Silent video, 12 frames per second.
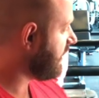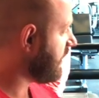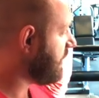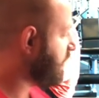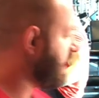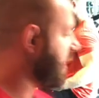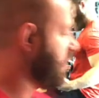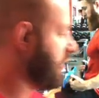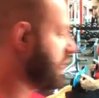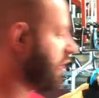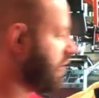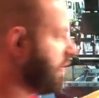a little bit better in the
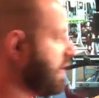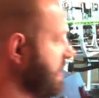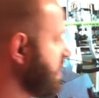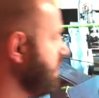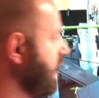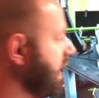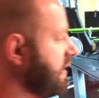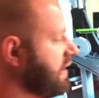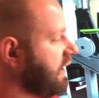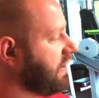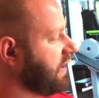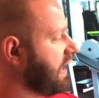shoulder position, but you
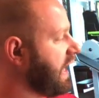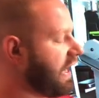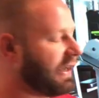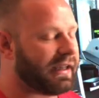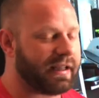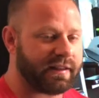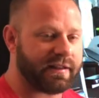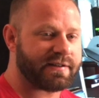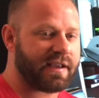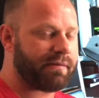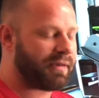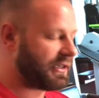can't get the
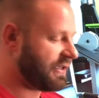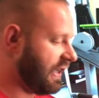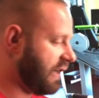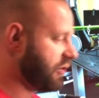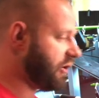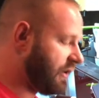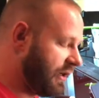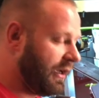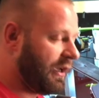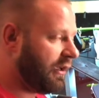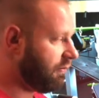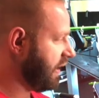same extension
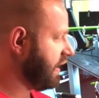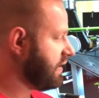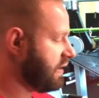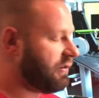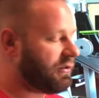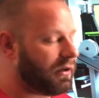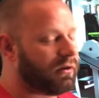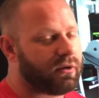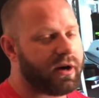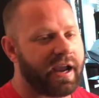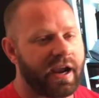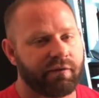because you
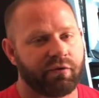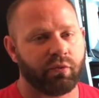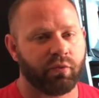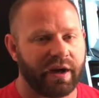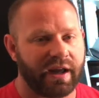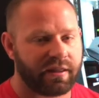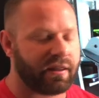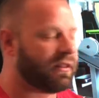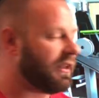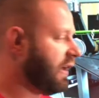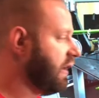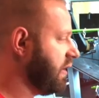don't have the width
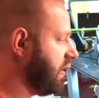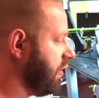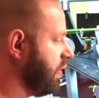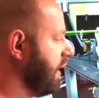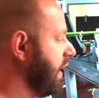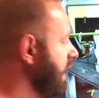that you do